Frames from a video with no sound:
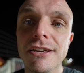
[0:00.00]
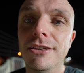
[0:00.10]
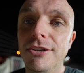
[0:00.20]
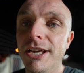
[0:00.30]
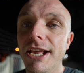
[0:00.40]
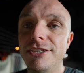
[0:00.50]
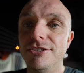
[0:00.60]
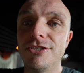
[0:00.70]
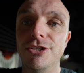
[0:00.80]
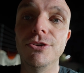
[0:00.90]
You can actually
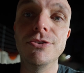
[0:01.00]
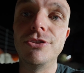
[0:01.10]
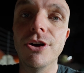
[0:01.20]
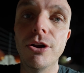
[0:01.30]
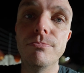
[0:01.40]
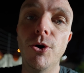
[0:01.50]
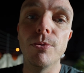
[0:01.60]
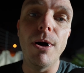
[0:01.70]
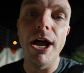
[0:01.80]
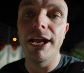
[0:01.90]
just use the onboard
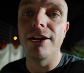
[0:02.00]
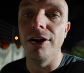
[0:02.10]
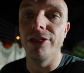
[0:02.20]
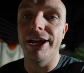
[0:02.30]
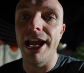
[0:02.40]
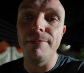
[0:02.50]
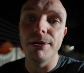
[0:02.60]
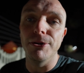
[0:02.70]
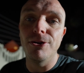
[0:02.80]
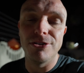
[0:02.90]
mic on the camera
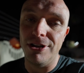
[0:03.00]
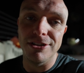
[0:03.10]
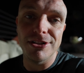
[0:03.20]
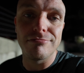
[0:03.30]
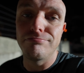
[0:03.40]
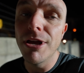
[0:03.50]
because you can just